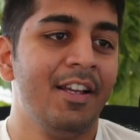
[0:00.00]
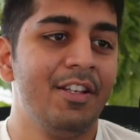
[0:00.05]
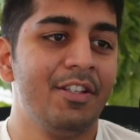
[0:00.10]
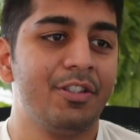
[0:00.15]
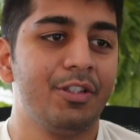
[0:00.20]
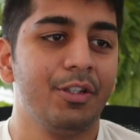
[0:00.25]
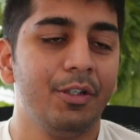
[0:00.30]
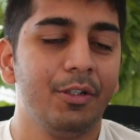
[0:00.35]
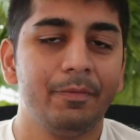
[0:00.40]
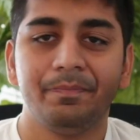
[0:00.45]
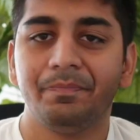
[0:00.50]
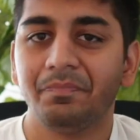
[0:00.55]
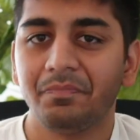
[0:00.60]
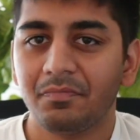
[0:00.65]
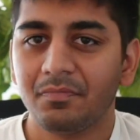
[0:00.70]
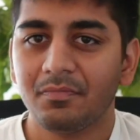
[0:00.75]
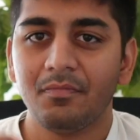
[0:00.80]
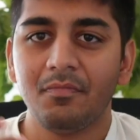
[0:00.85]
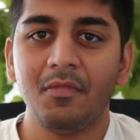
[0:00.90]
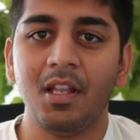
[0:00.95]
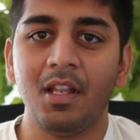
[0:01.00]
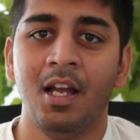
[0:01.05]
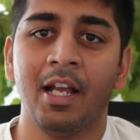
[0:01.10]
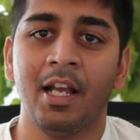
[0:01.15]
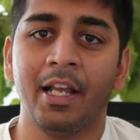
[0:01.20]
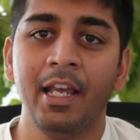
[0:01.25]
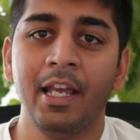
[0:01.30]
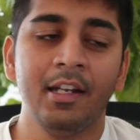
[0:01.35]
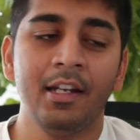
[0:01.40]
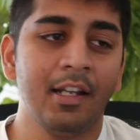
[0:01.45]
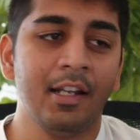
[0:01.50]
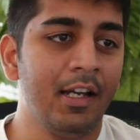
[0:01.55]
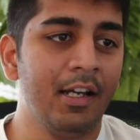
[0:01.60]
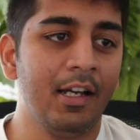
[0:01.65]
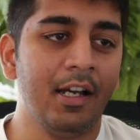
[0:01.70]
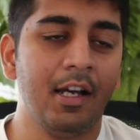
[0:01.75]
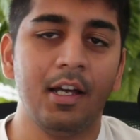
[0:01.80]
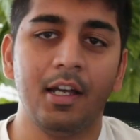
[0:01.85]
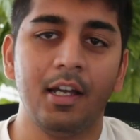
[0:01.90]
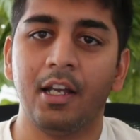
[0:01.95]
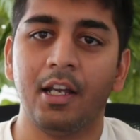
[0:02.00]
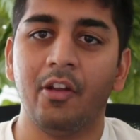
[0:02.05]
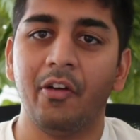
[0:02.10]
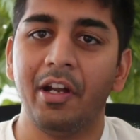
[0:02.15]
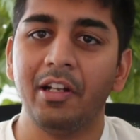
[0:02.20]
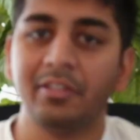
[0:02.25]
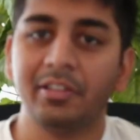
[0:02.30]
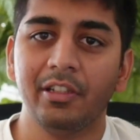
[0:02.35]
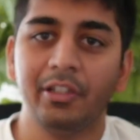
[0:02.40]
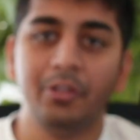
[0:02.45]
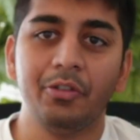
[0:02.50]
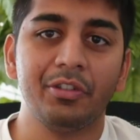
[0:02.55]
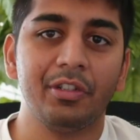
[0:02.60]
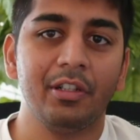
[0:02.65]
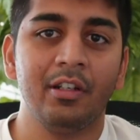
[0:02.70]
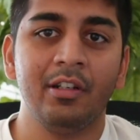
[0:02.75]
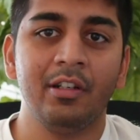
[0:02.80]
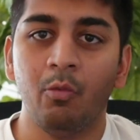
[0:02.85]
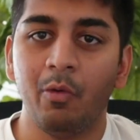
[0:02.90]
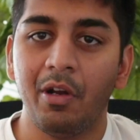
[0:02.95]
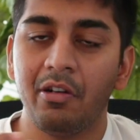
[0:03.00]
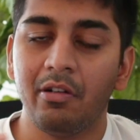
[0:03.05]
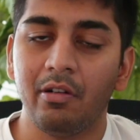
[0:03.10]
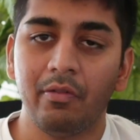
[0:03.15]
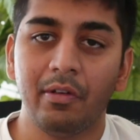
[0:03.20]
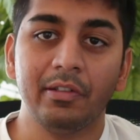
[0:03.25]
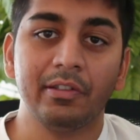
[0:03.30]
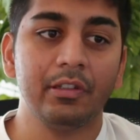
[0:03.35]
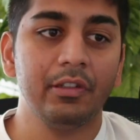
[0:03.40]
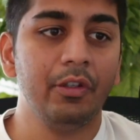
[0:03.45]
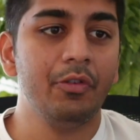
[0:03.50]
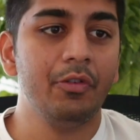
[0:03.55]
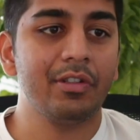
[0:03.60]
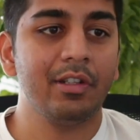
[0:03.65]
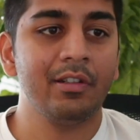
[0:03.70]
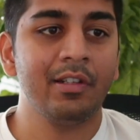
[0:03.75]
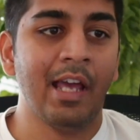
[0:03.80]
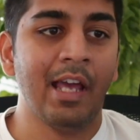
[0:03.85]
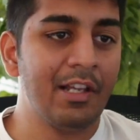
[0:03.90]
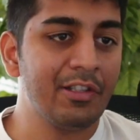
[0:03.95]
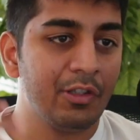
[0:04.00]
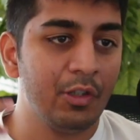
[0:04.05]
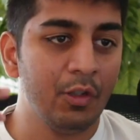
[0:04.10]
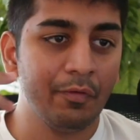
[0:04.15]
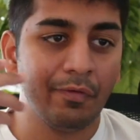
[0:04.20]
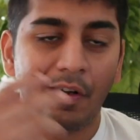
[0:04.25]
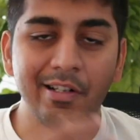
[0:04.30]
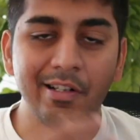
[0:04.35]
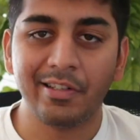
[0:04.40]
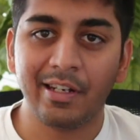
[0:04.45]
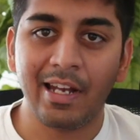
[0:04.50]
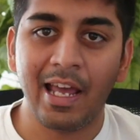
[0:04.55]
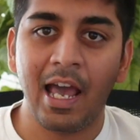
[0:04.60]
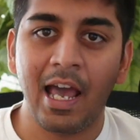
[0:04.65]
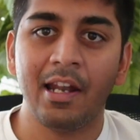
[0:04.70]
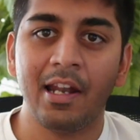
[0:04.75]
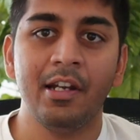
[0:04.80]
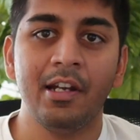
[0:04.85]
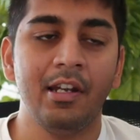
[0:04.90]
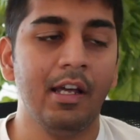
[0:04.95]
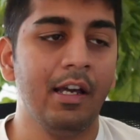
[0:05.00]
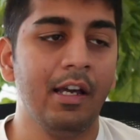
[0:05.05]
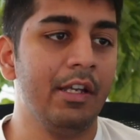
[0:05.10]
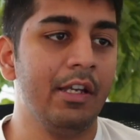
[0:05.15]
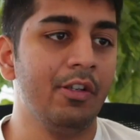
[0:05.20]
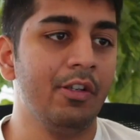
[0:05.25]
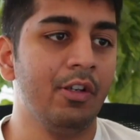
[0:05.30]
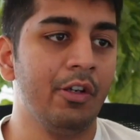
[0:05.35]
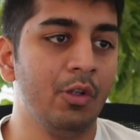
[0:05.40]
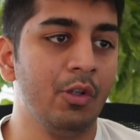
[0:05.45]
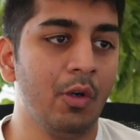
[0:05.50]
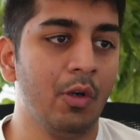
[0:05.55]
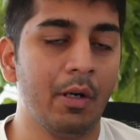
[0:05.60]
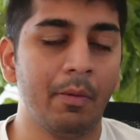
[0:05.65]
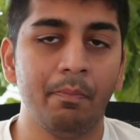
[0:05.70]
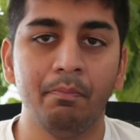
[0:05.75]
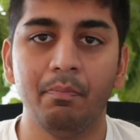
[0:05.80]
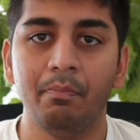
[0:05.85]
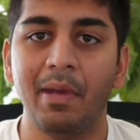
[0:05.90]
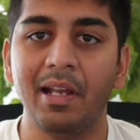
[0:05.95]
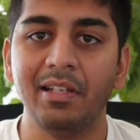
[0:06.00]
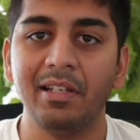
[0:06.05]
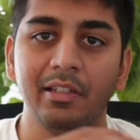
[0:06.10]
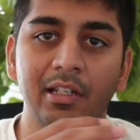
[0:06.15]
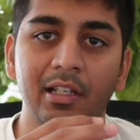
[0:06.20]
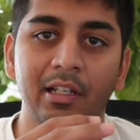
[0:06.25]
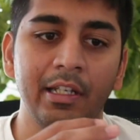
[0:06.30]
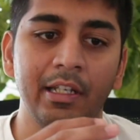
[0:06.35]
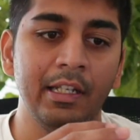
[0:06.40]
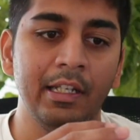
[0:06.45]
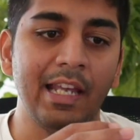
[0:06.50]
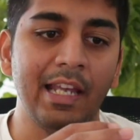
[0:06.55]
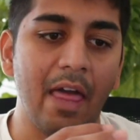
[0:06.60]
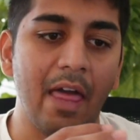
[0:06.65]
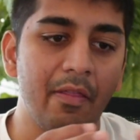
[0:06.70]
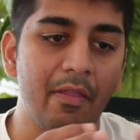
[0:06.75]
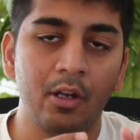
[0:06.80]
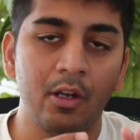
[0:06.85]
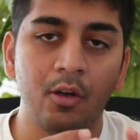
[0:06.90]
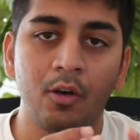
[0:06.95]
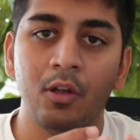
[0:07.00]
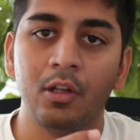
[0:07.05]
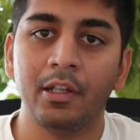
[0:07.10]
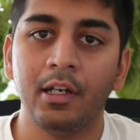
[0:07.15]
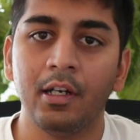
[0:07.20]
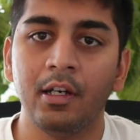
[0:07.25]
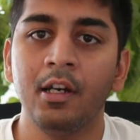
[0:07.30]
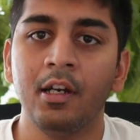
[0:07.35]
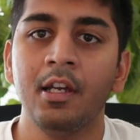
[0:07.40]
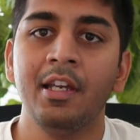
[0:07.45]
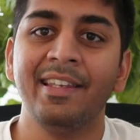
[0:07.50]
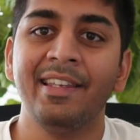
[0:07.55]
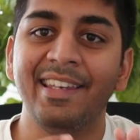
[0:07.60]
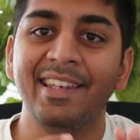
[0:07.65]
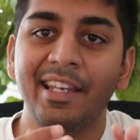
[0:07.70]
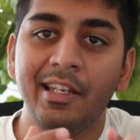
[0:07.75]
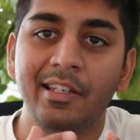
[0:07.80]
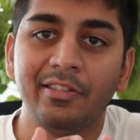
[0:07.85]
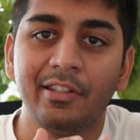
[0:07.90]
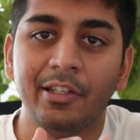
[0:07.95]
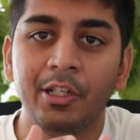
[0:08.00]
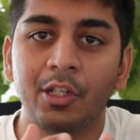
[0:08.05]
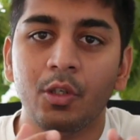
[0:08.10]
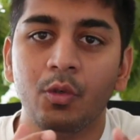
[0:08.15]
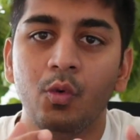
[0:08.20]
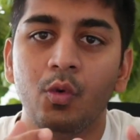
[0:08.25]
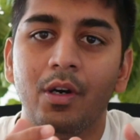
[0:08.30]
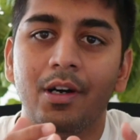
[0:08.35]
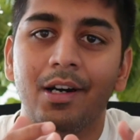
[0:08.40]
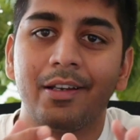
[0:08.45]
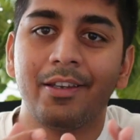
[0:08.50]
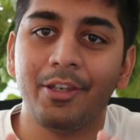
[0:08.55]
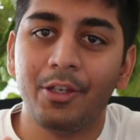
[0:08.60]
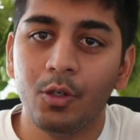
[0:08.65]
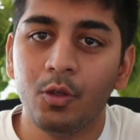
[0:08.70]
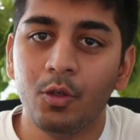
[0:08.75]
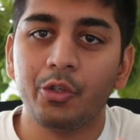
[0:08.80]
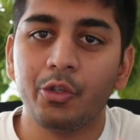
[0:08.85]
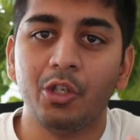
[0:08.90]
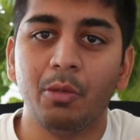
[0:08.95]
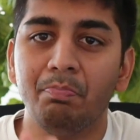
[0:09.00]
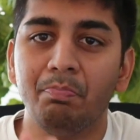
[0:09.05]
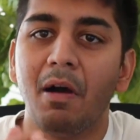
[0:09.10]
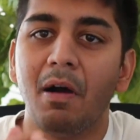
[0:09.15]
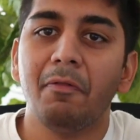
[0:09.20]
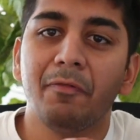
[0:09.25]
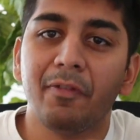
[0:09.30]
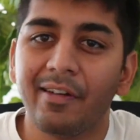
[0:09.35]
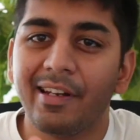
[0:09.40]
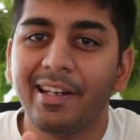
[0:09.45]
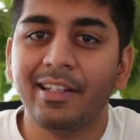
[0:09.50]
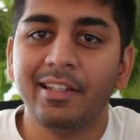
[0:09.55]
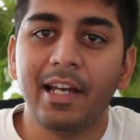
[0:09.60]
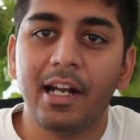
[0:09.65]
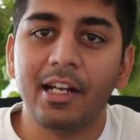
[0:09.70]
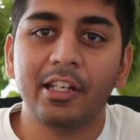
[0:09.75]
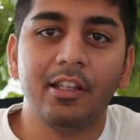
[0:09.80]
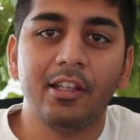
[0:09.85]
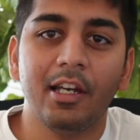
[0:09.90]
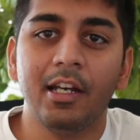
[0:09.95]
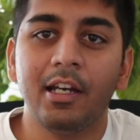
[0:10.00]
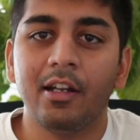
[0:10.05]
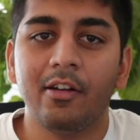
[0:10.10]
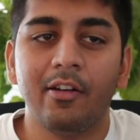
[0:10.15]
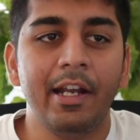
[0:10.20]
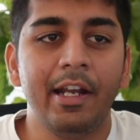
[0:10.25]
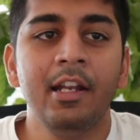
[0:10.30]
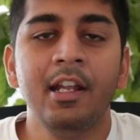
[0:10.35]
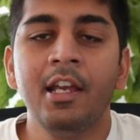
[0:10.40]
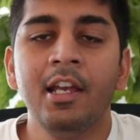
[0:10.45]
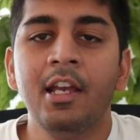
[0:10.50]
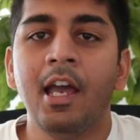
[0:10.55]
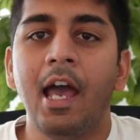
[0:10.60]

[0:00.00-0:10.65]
So again, a great solution, event-driven solution. As new files are added, you know, you are basically gathering all the keys into a queue. You're buffering that, right?